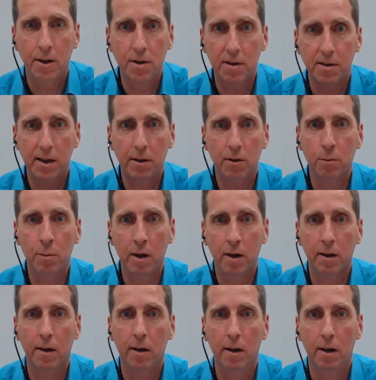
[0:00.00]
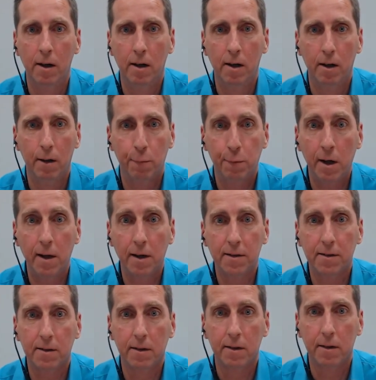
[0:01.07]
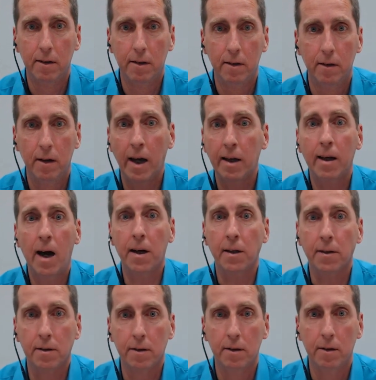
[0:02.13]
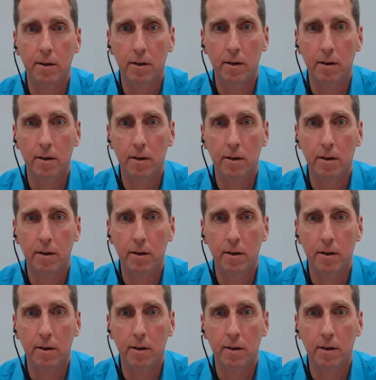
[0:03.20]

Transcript: He just said to me, Felix, I got it.